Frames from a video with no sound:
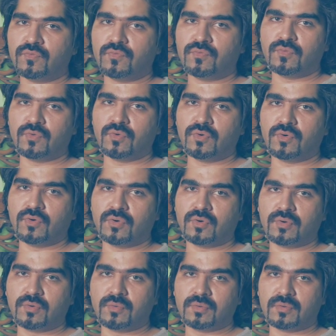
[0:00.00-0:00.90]

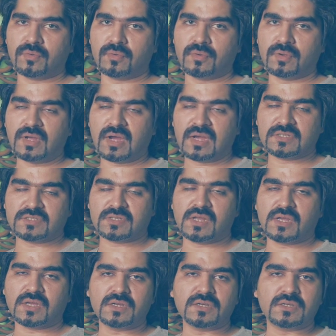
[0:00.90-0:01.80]
for guys
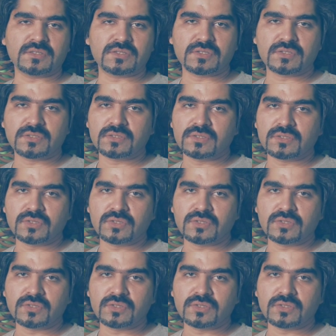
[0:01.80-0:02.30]
like us